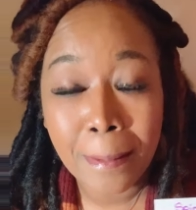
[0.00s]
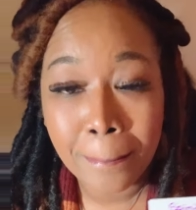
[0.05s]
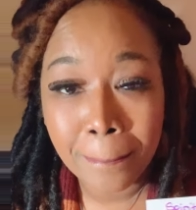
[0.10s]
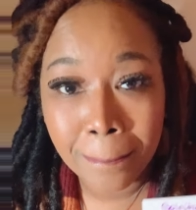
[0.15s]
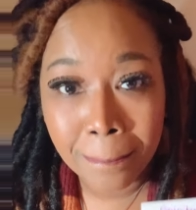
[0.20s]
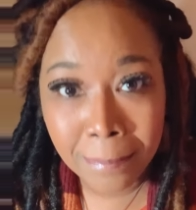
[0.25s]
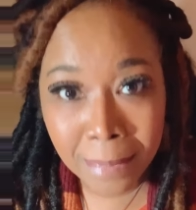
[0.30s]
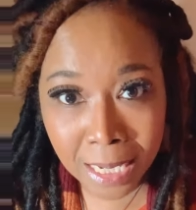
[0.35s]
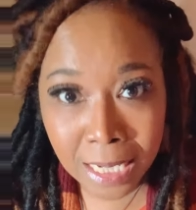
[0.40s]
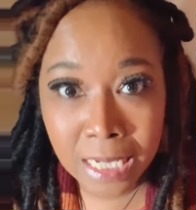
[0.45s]

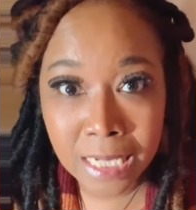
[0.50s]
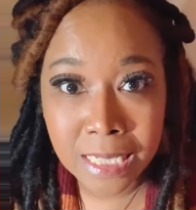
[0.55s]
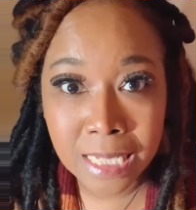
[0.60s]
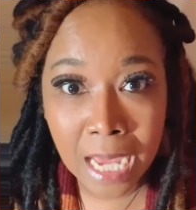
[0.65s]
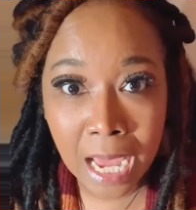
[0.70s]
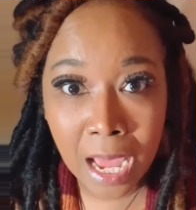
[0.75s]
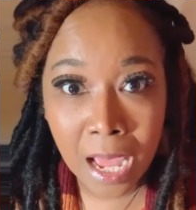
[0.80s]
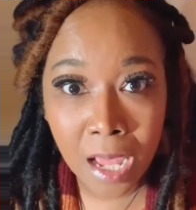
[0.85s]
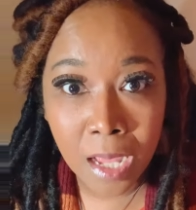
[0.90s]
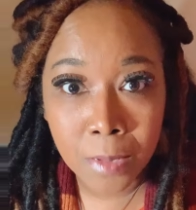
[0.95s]
many
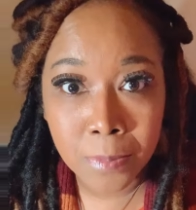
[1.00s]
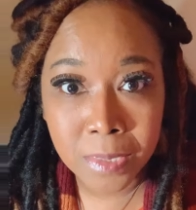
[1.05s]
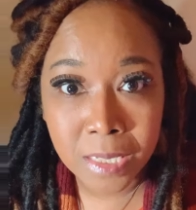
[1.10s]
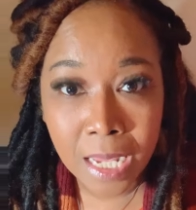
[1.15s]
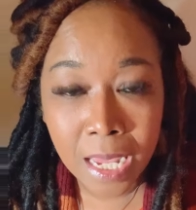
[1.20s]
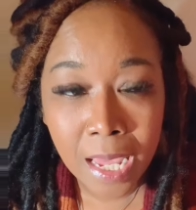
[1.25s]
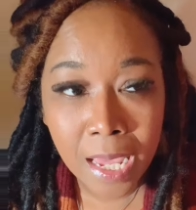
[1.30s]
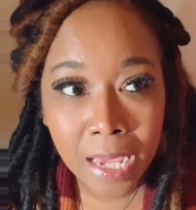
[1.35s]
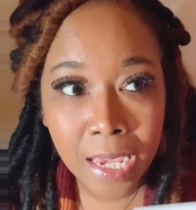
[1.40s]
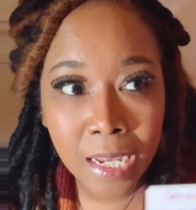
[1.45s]
times.
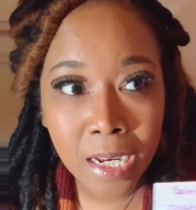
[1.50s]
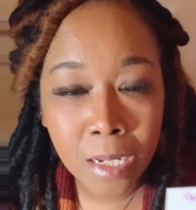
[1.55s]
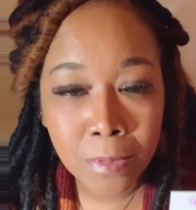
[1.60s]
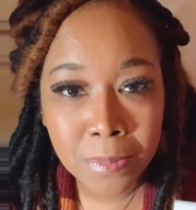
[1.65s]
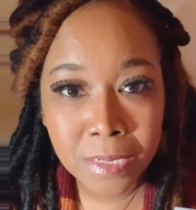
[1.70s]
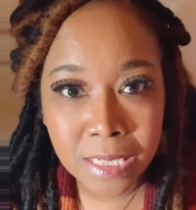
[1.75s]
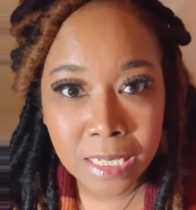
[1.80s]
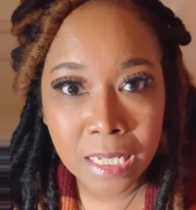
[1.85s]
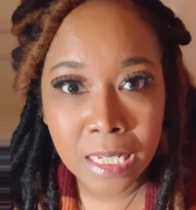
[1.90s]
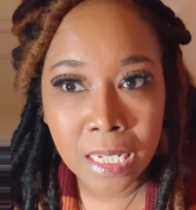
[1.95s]
And I'm
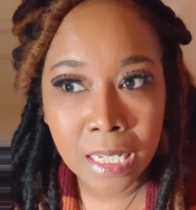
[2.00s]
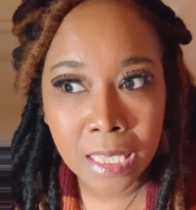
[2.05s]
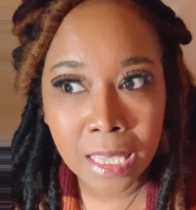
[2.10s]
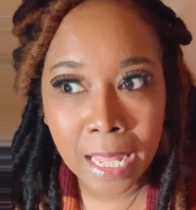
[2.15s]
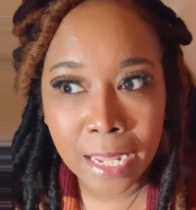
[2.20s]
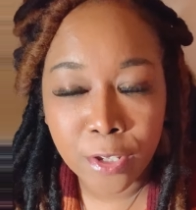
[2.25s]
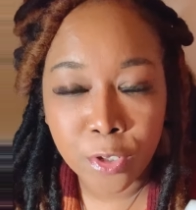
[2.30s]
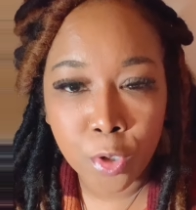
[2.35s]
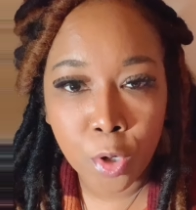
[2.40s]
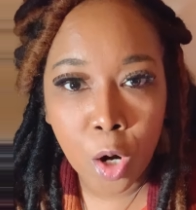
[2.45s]
seeing
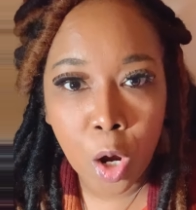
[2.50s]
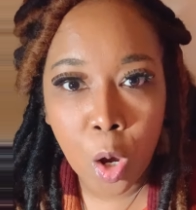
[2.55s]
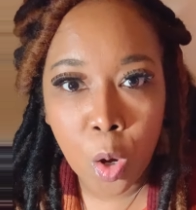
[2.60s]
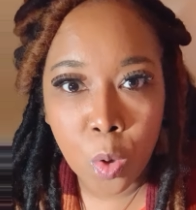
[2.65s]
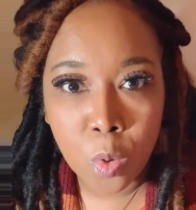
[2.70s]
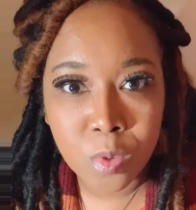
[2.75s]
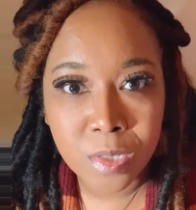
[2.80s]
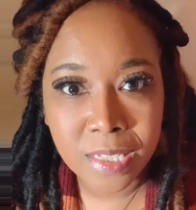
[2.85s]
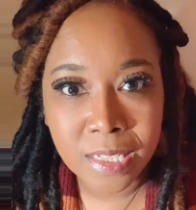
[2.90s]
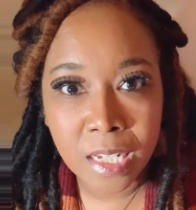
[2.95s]
like your
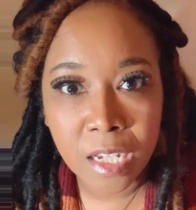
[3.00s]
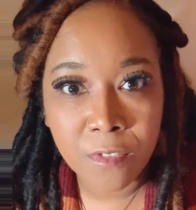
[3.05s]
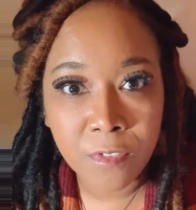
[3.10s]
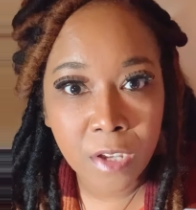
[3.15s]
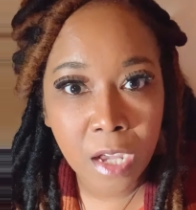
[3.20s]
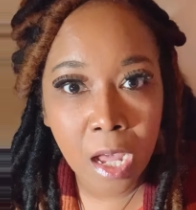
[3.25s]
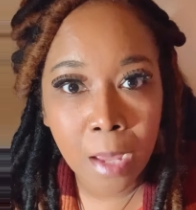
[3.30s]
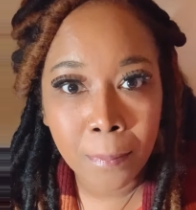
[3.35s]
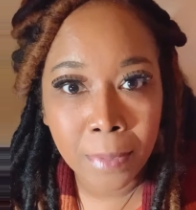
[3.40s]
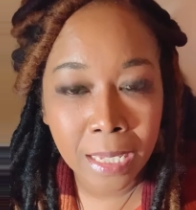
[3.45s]
old self
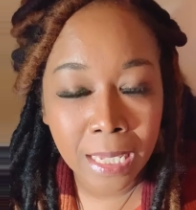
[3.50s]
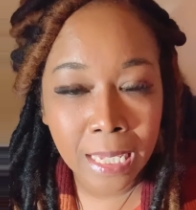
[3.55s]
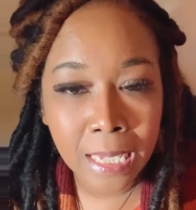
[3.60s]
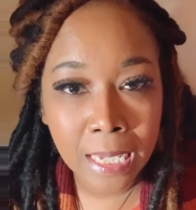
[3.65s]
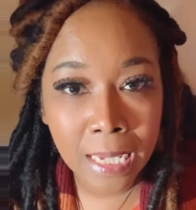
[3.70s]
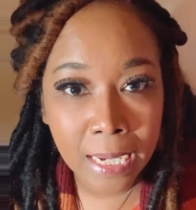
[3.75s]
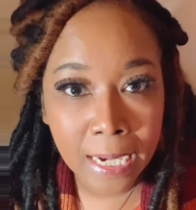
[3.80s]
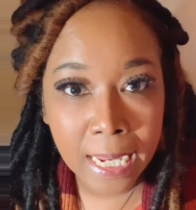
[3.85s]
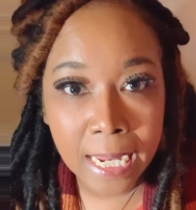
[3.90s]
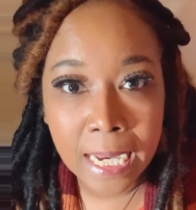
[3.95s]
coming
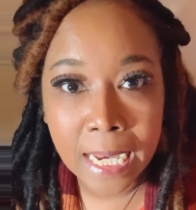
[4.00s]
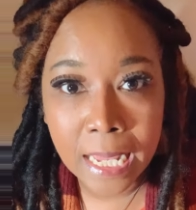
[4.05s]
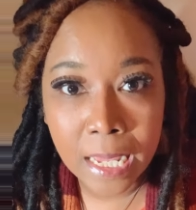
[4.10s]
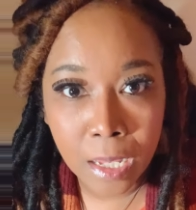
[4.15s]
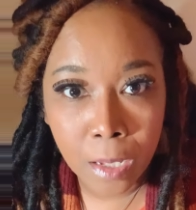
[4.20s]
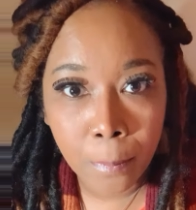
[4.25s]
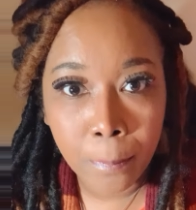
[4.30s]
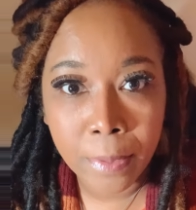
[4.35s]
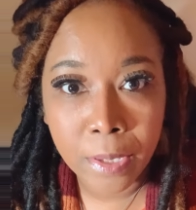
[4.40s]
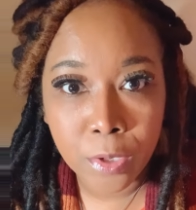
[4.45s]
in and
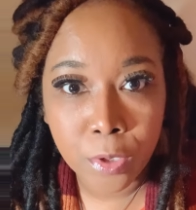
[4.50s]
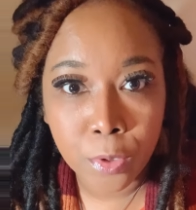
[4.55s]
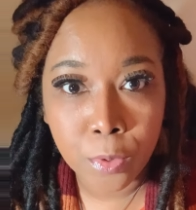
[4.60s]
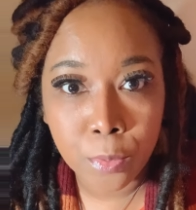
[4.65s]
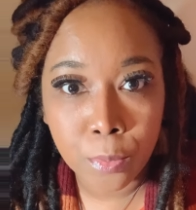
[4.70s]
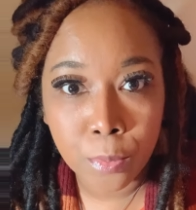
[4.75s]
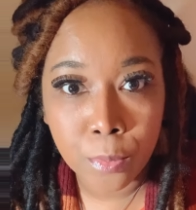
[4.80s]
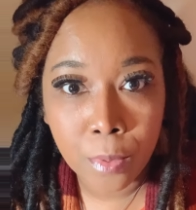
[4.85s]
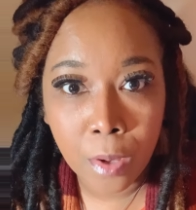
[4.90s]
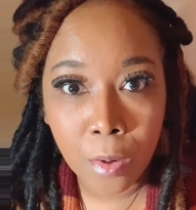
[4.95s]
helping
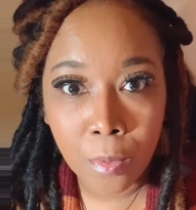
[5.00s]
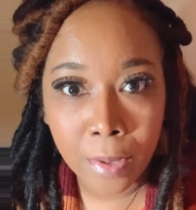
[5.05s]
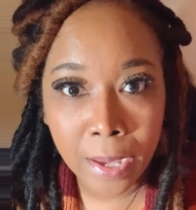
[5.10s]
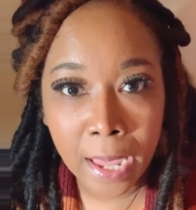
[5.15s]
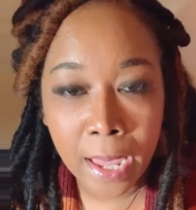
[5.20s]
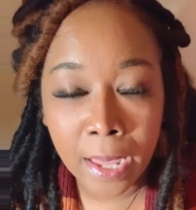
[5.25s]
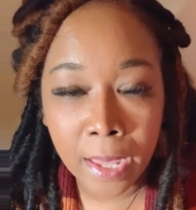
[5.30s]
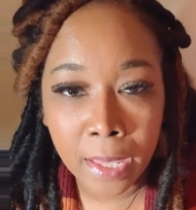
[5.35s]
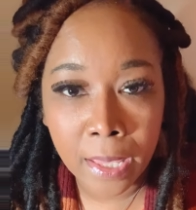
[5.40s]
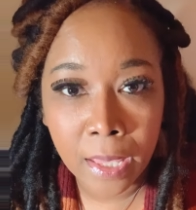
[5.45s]
you,
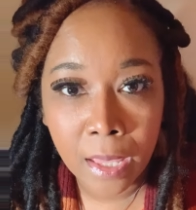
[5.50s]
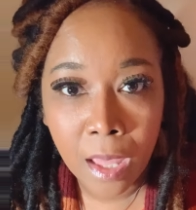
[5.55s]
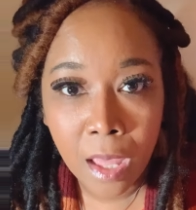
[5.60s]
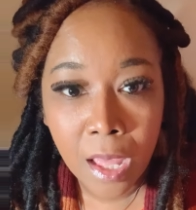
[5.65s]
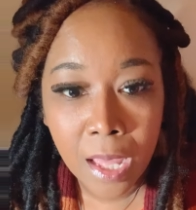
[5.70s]
okay?